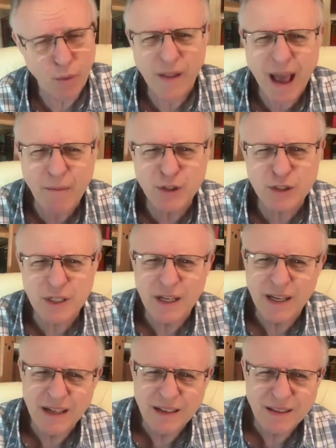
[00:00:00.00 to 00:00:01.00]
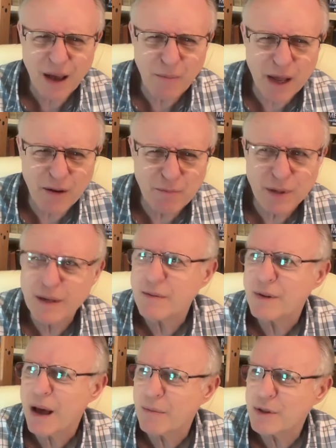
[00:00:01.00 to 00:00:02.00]
Well, was
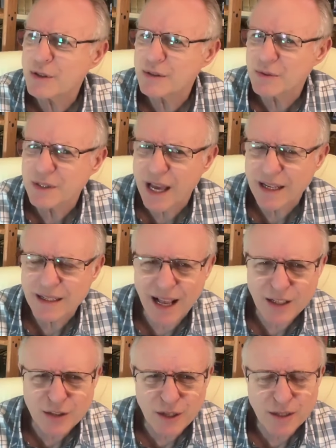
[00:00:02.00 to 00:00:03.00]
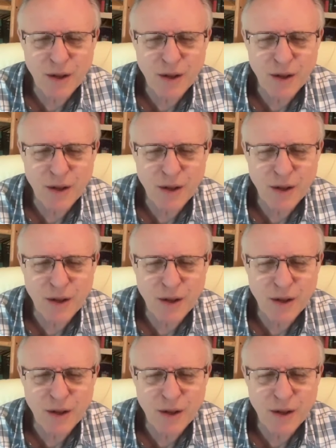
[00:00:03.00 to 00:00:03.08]
that Tesla?